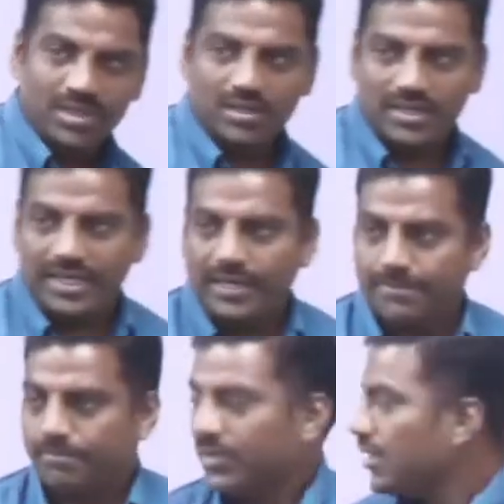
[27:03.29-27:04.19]
like
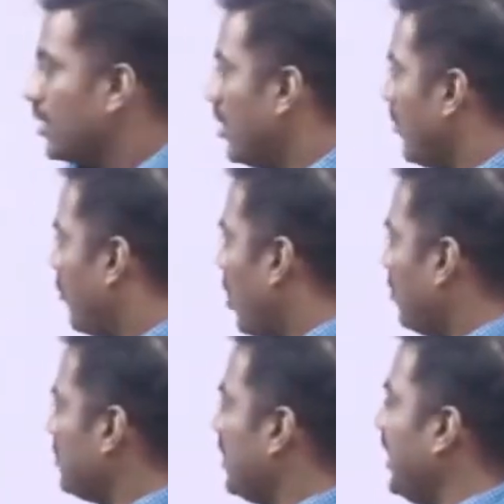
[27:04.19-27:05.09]

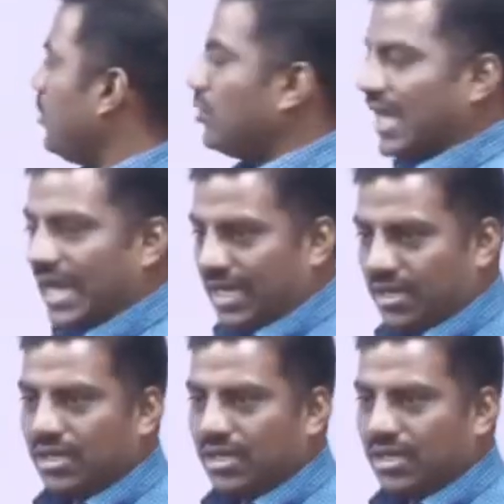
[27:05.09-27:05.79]
from 3 to 9,